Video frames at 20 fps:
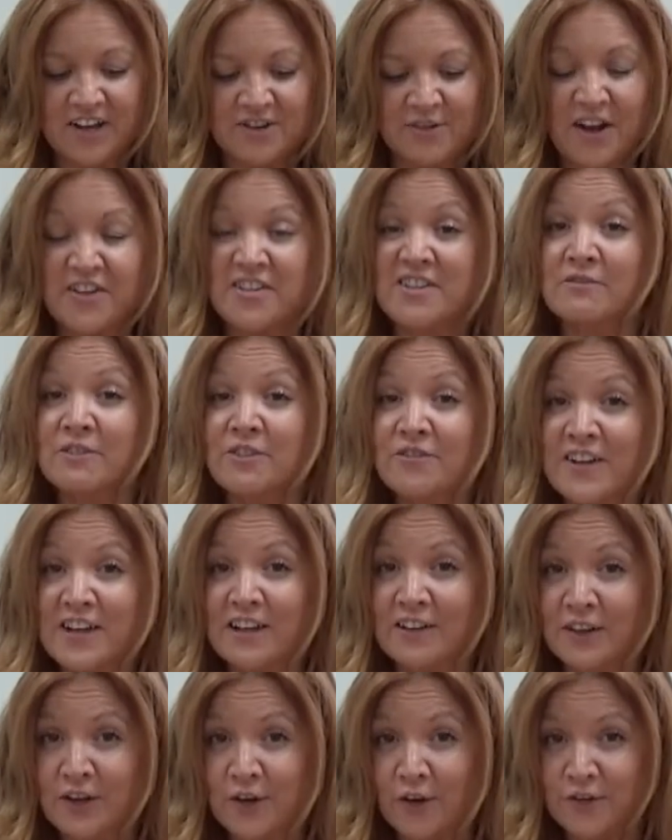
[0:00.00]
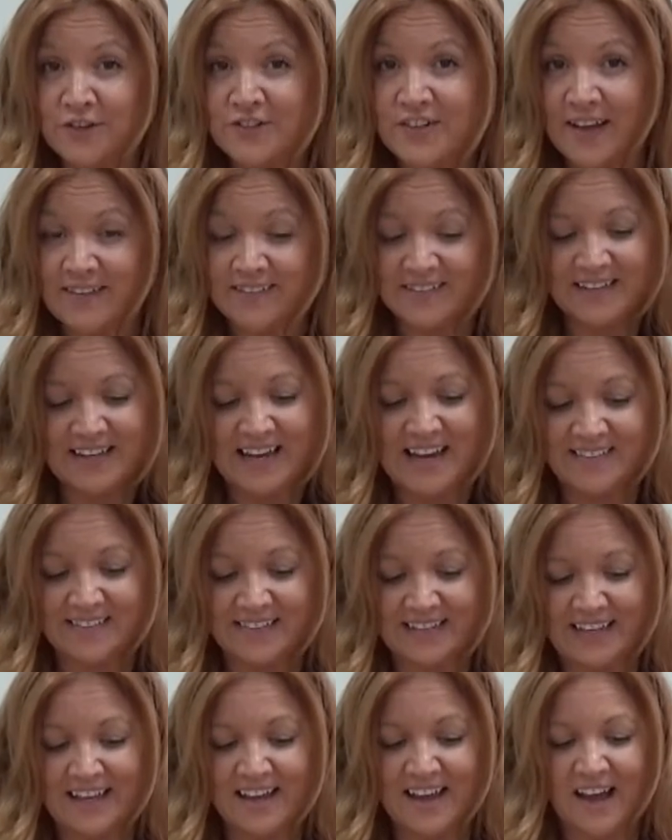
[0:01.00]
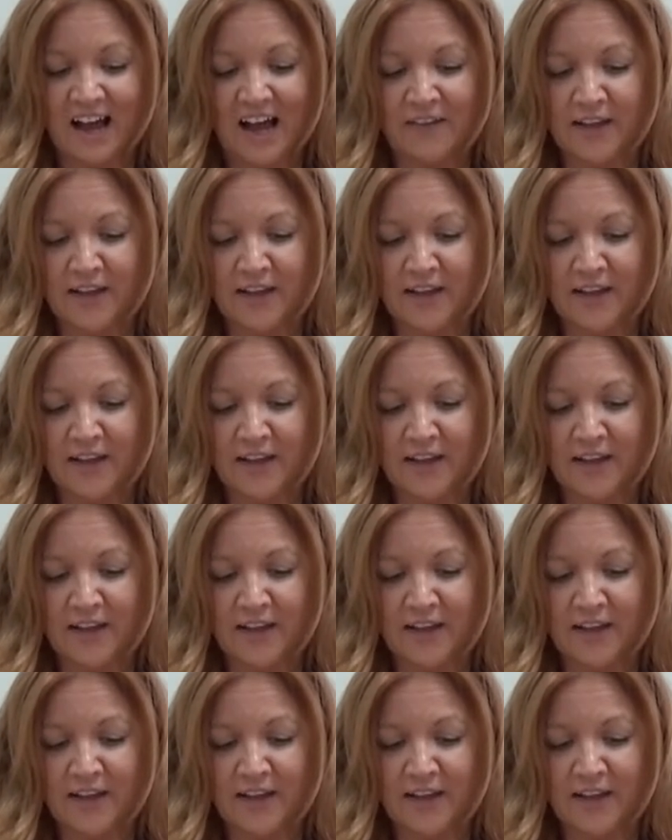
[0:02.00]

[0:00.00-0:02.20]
to actually reveal the contents easily.